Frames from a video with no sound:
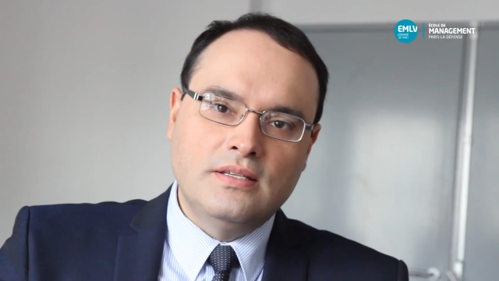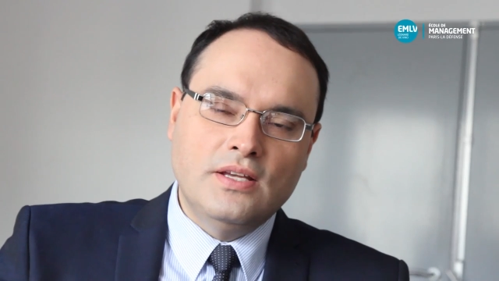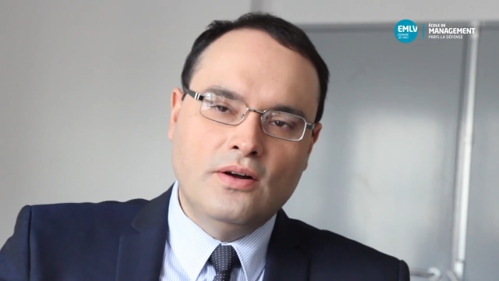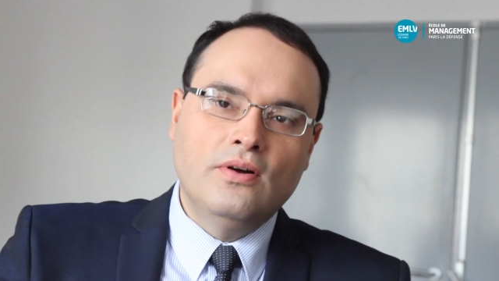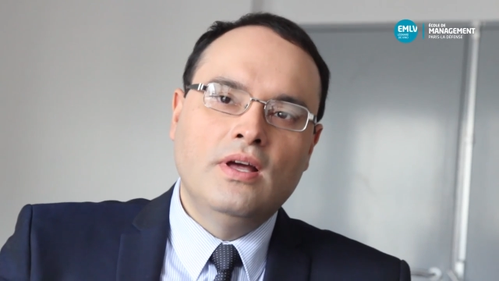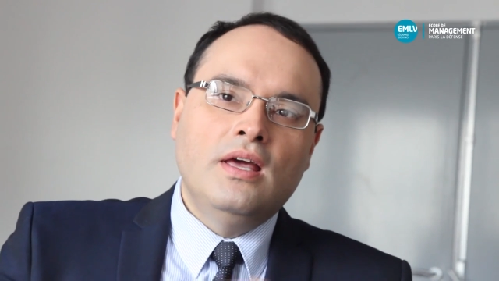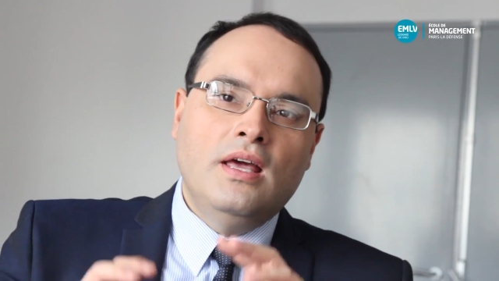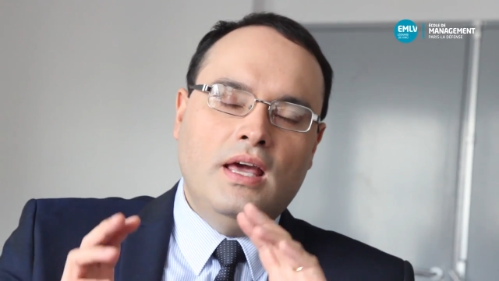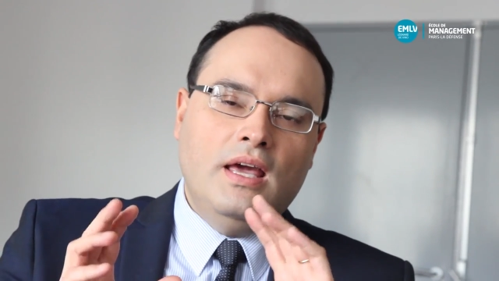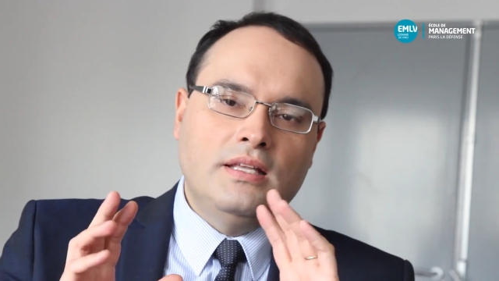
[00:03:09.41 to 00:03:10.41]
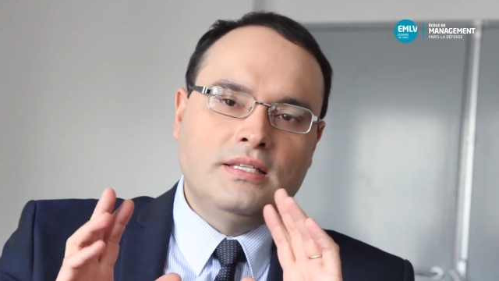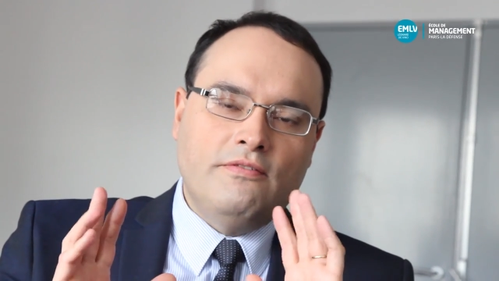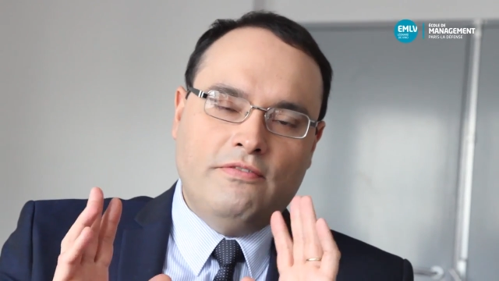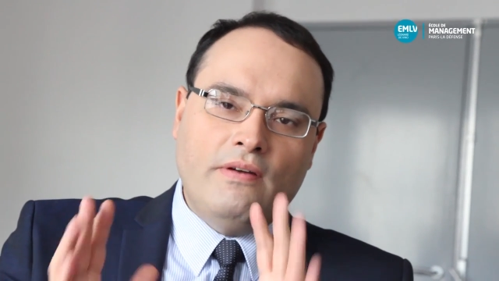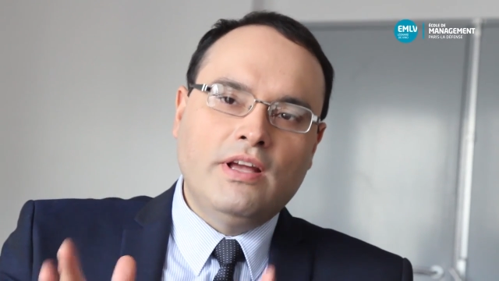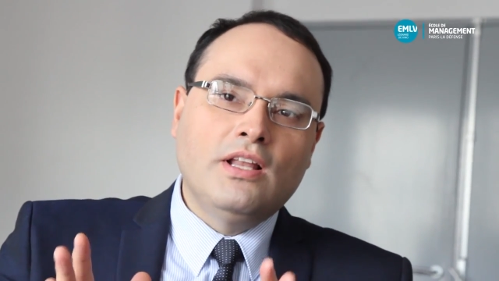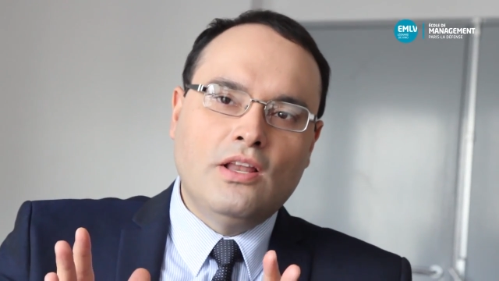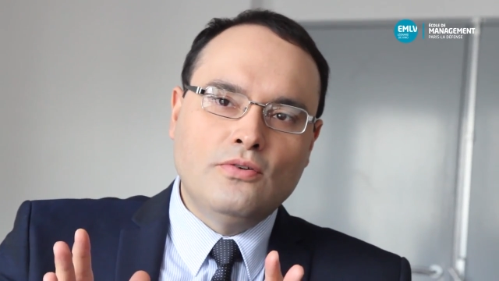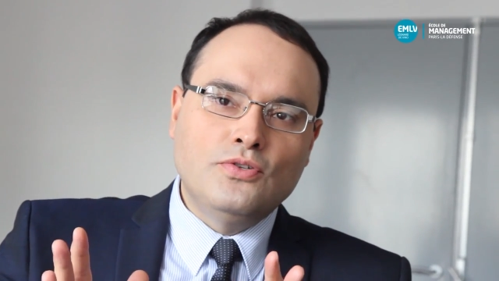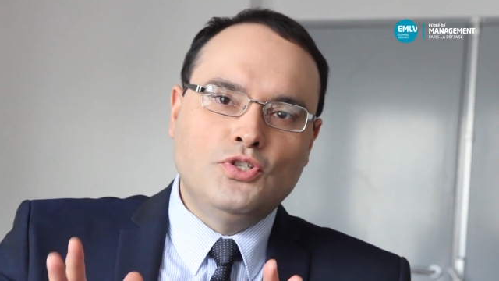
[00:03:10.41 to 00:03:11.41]
So it's very
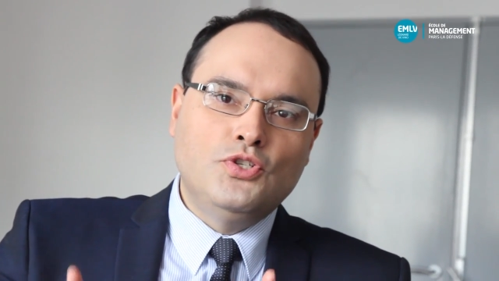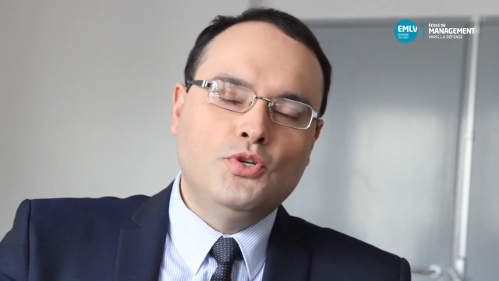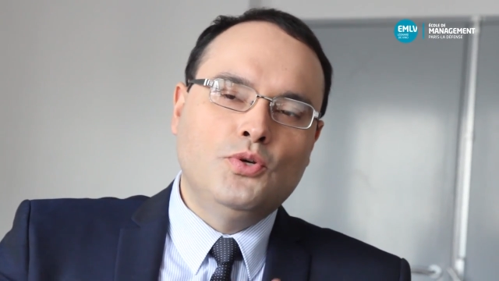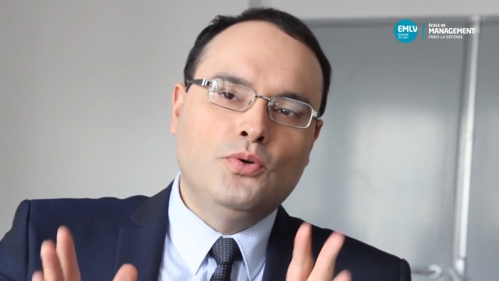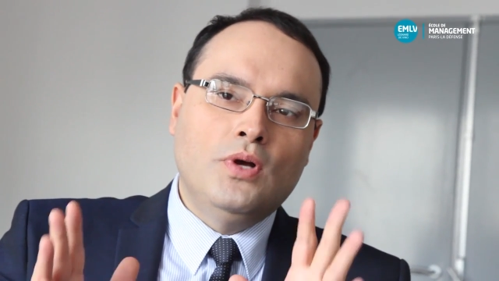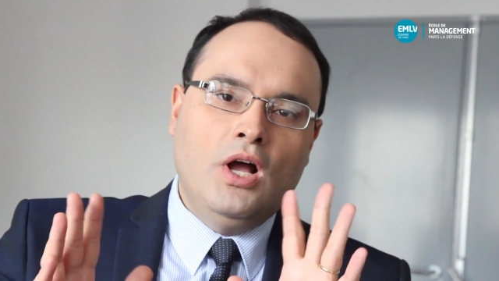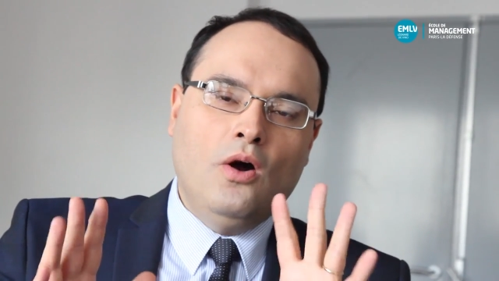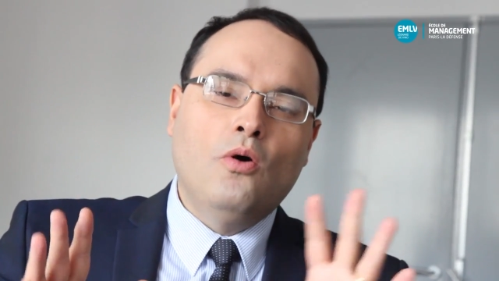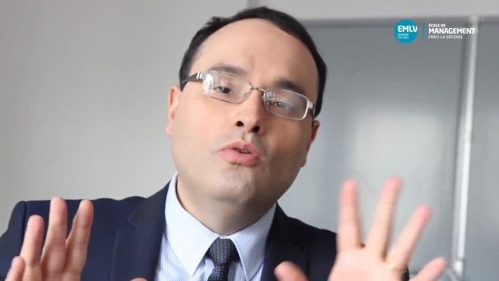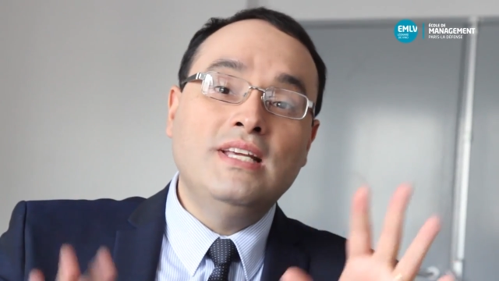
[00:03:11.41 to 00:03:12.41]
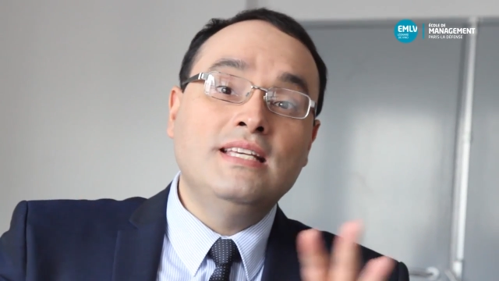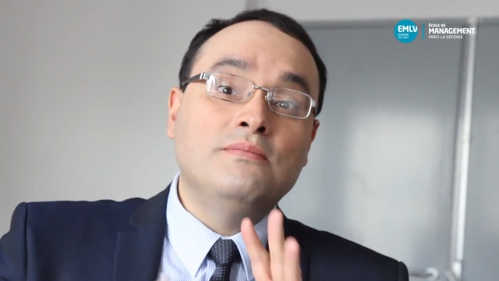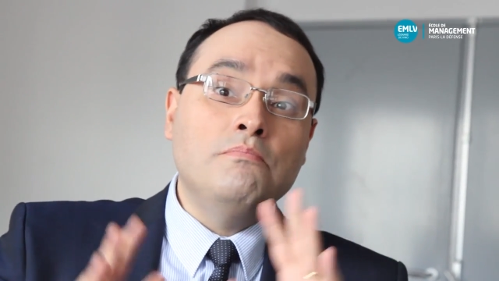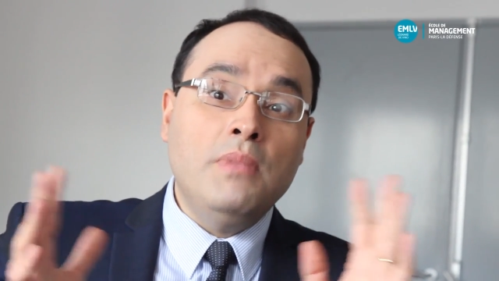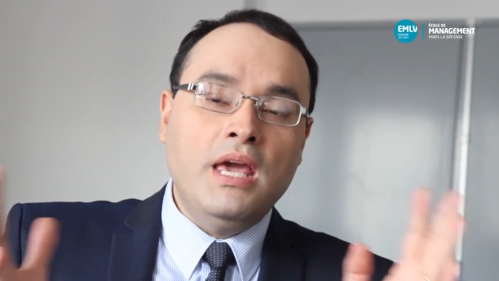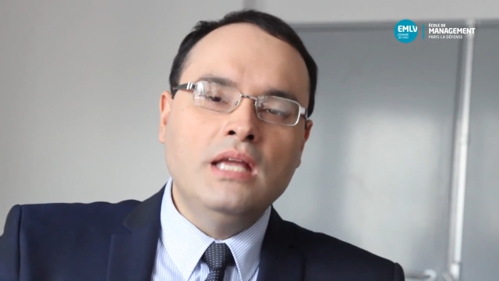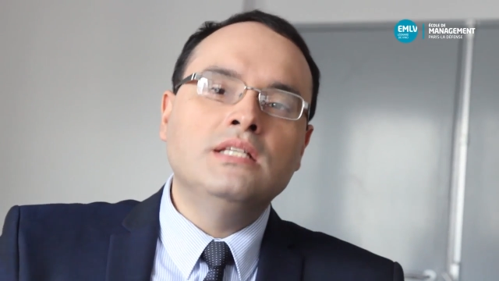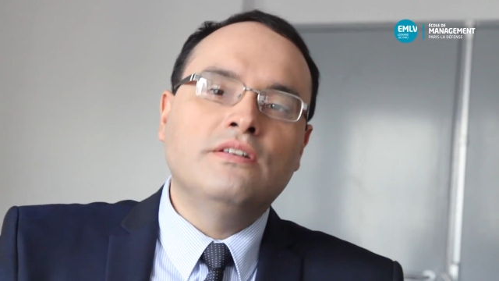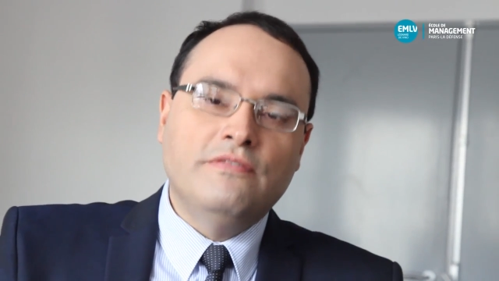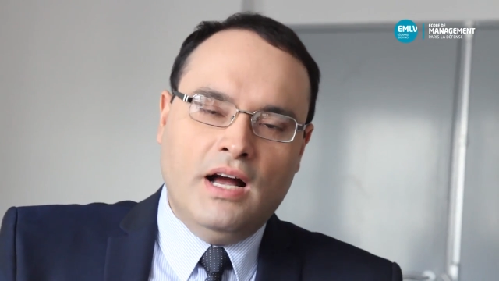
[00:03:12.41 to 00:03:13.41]
close to all these
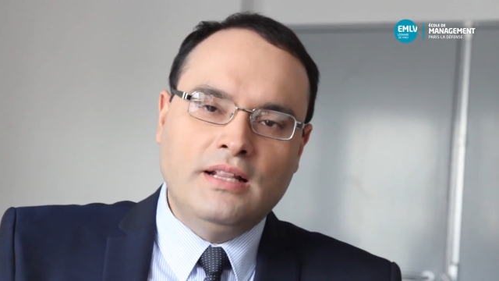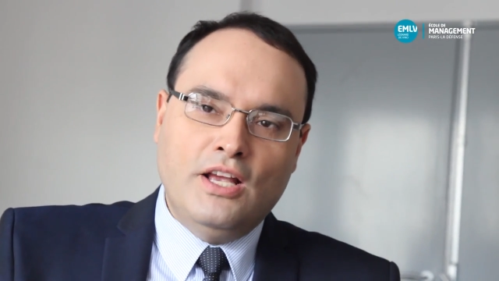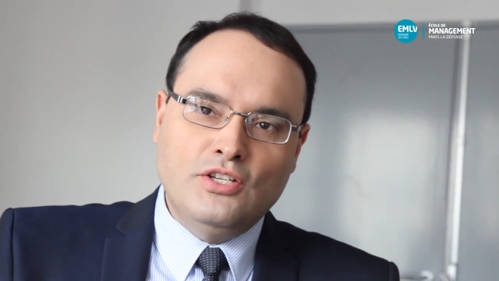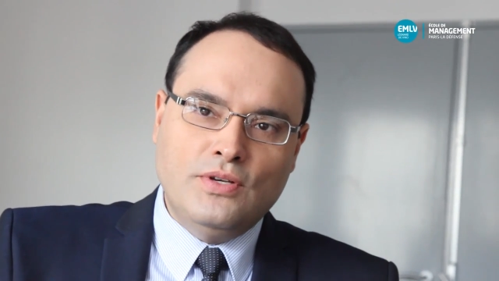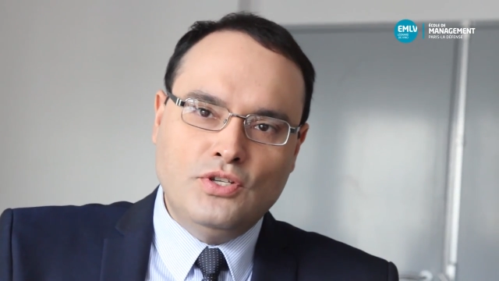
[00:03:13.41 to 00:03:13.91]
major financial